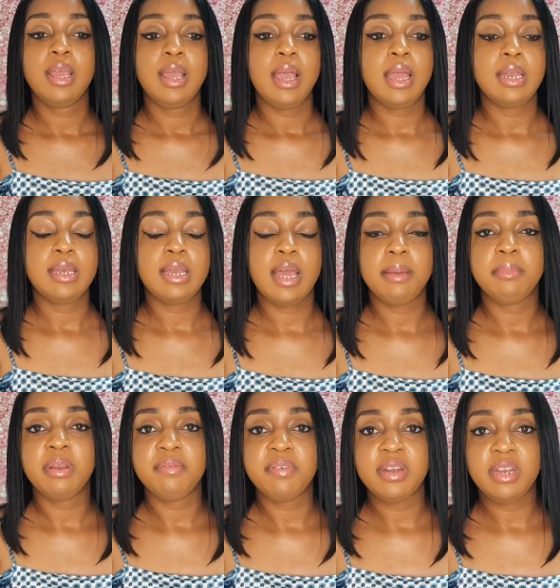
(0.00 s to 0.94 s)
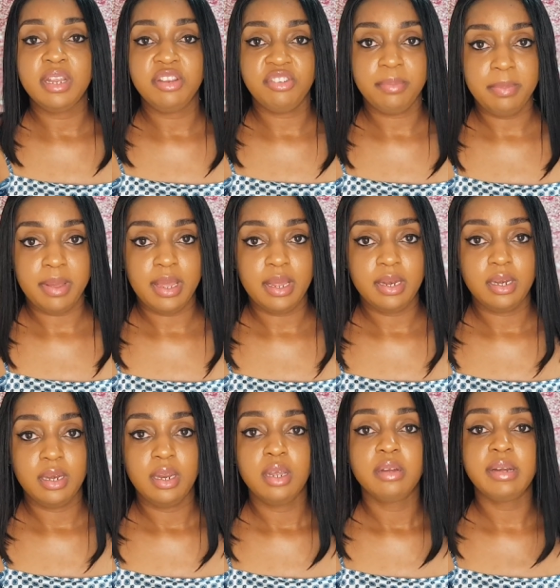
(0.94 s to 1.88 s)
and I'm living in Japan
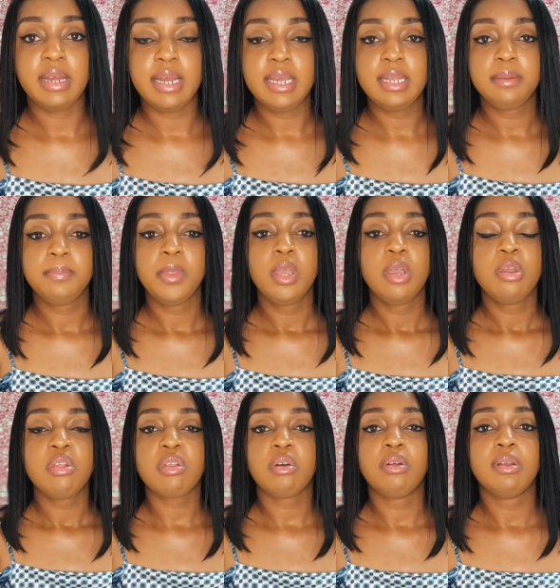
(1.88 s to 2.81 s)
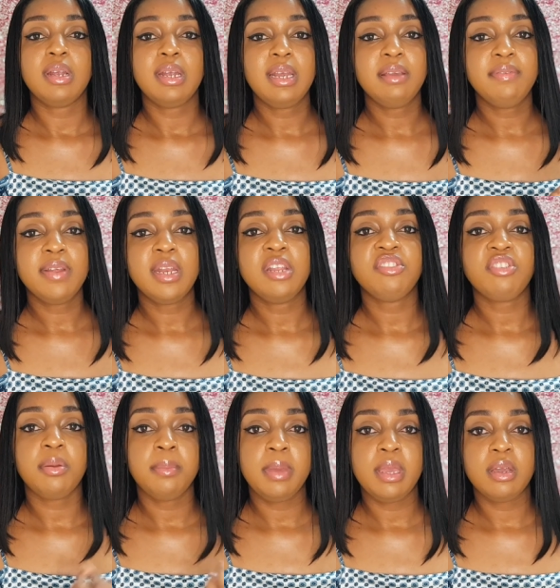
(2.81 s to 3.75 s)
right so living in
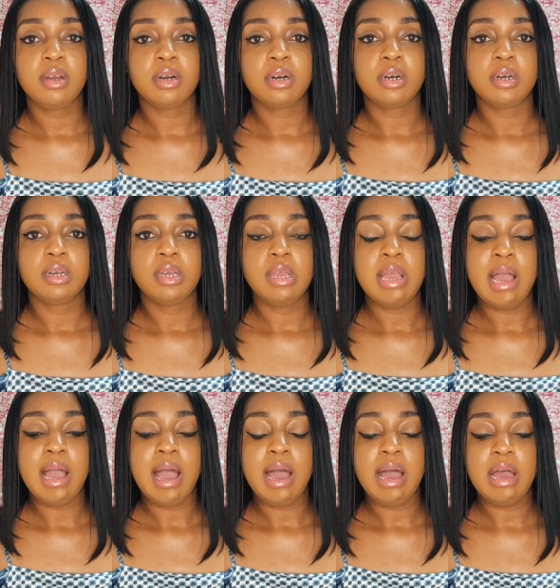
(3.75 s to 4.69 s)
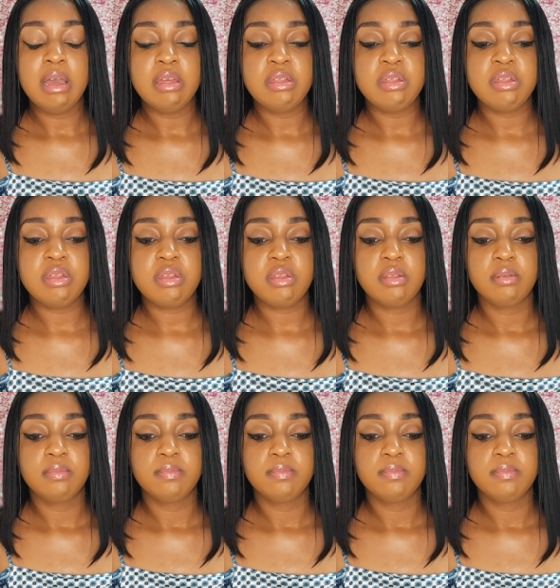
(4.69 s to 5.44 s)
Jamaica has